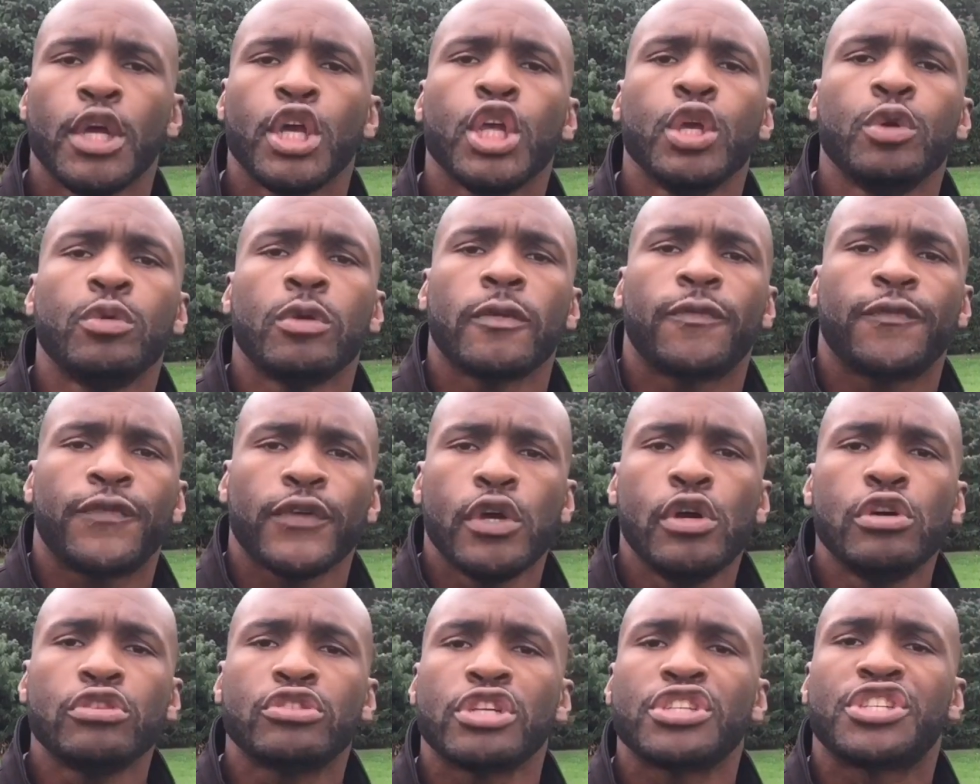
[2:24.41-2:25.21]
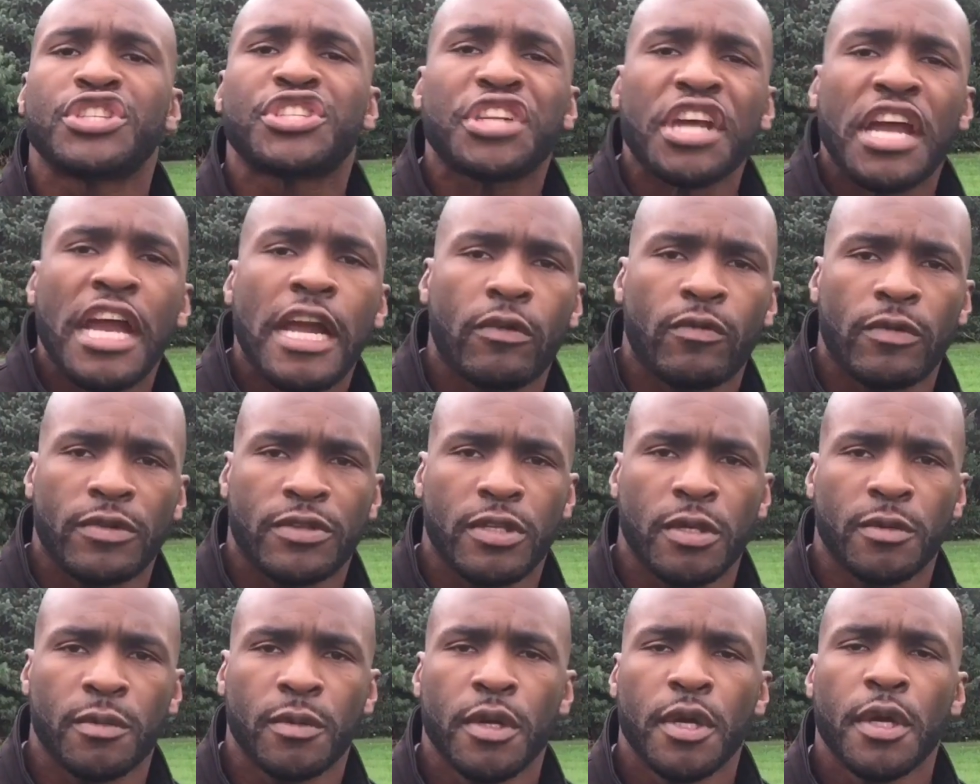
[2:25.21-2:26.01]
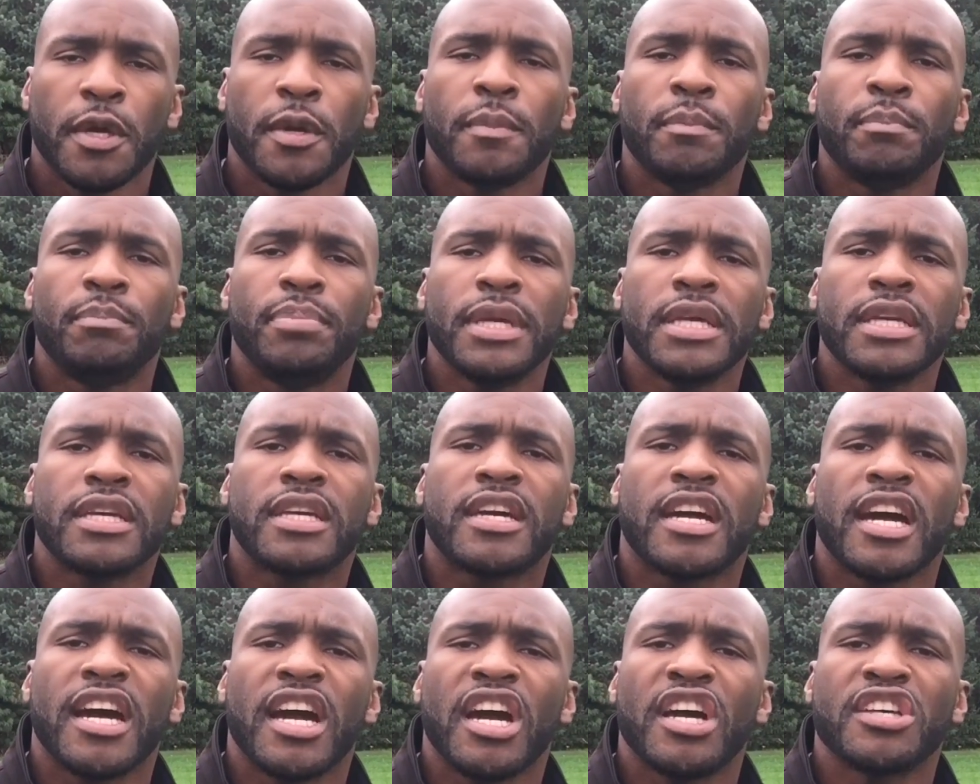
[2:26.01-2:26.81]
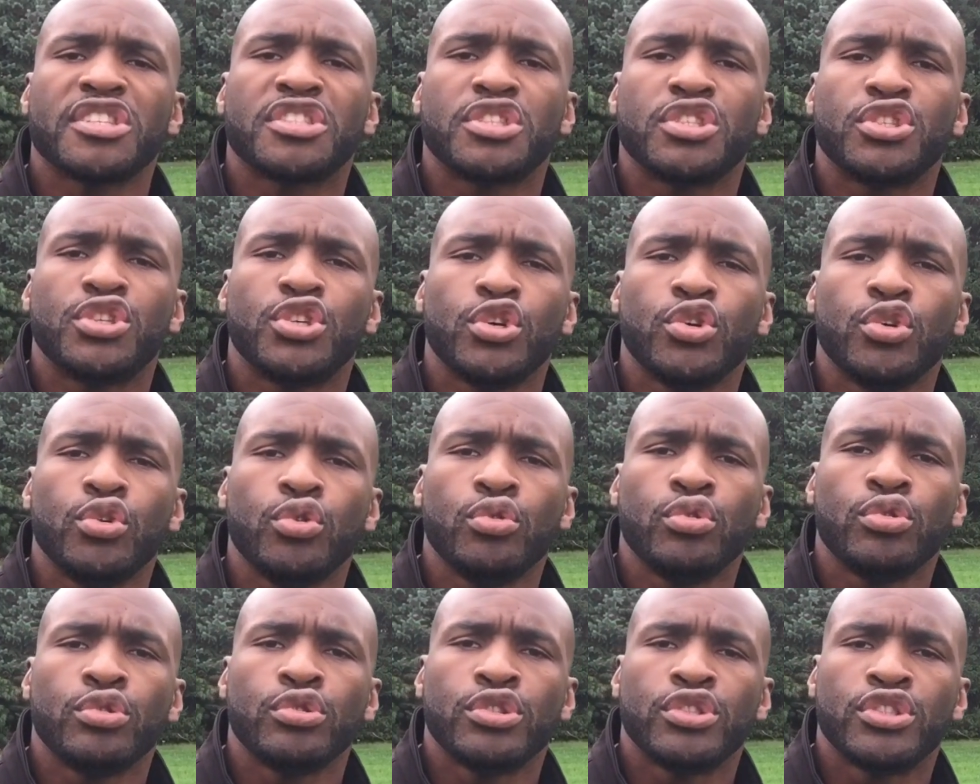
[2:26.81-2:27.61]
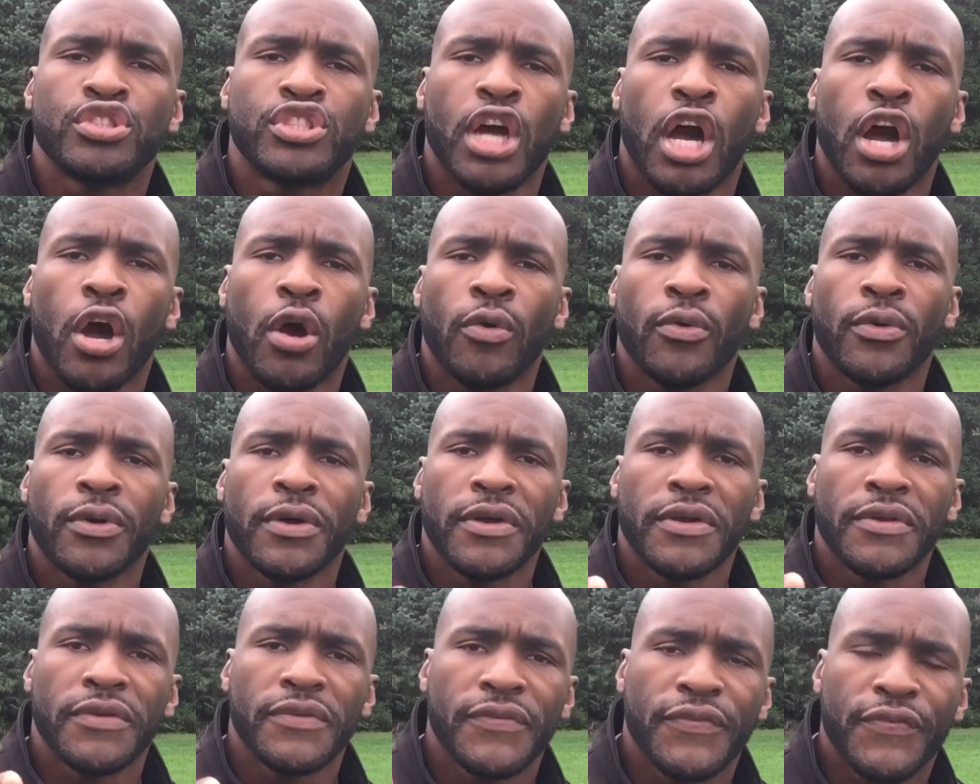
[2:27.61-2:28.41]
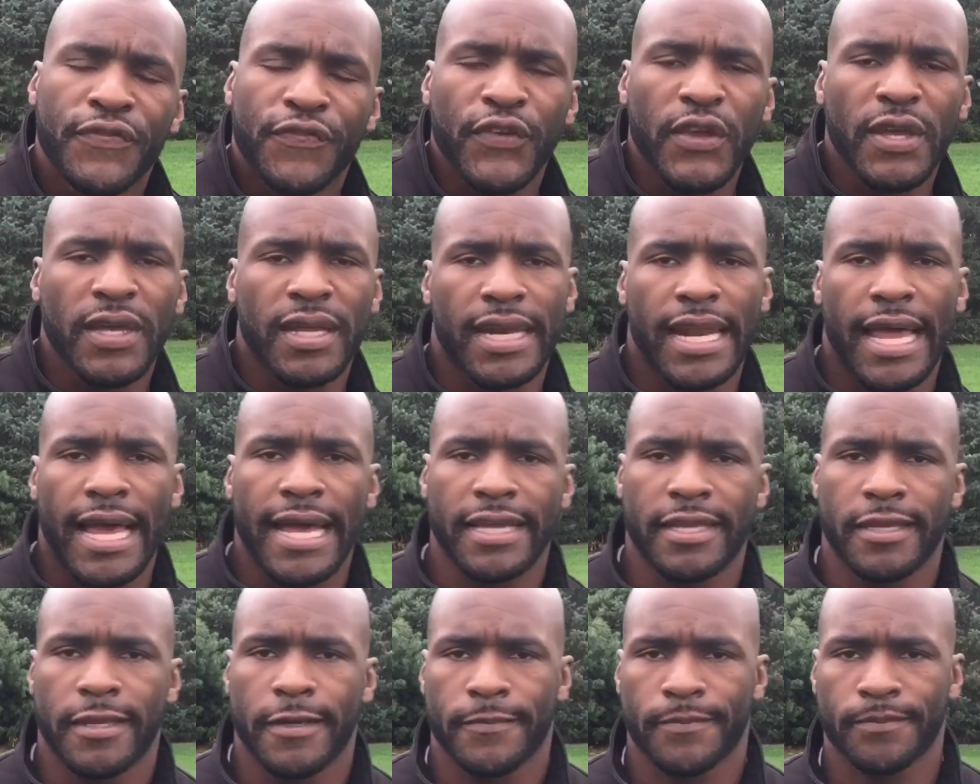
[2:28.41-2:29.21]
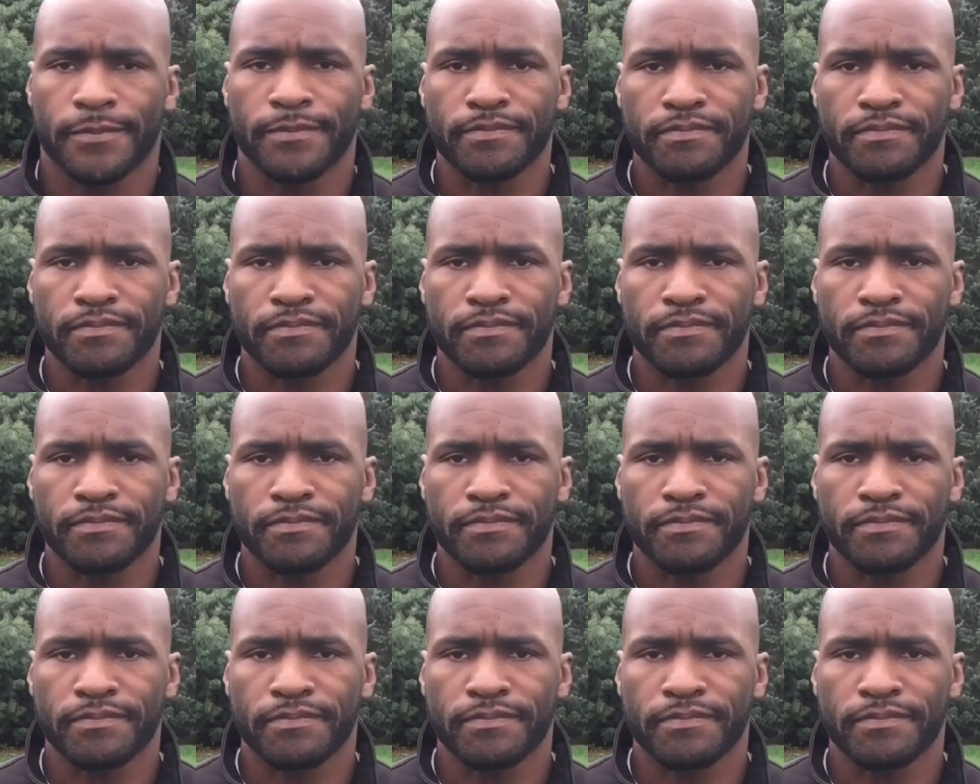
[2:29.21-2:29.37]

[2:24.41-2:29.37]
You refuse to share it with them because you don't feel like it.